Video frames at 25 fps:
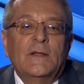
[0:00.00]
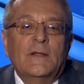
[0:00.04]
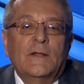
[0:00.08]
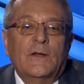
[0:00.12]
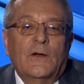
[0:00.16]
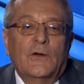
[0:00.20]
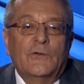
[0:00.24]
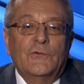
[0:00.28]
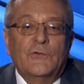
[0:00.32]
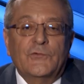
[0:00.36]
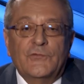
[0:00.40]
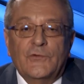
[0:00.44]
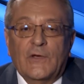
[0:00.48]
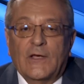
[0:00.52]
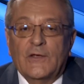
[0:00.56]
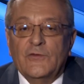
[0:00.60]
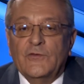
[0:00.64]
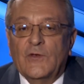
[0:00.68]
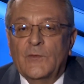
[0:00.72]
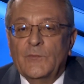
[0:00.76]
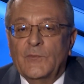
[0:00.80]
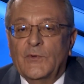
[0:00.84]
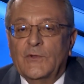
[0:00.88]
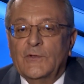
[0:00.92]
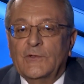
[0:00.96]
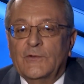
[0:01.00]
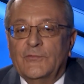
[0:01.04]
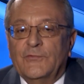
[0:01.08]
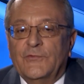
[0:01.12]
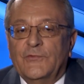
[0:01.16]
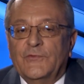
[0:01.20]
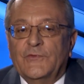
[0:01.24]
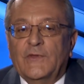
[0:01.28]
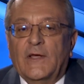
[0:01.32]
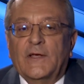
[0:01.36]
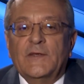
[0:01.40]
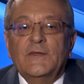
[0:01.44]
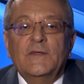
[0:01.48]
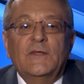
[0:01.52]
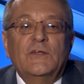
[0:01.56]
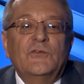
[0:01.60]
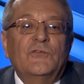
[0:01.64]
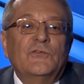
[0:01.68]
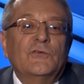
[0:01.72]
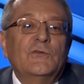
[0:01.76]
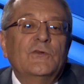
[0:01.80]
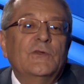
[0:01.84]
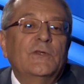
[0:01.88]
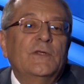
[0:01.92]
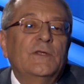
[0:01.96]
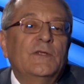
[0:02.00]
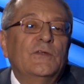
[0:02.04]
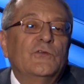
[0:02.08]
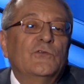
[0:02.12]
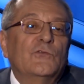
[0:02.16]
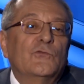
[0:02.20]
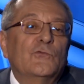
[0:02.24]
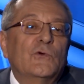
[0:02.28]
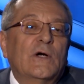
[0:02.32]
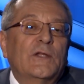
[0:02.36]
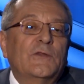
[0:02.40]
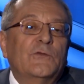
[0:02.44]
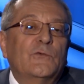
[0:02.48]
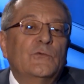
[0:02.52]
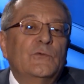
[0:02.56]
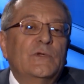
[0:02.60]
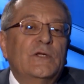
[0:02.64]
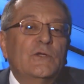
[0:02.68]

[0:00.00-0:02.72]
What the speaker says: Another example of stagnation is what we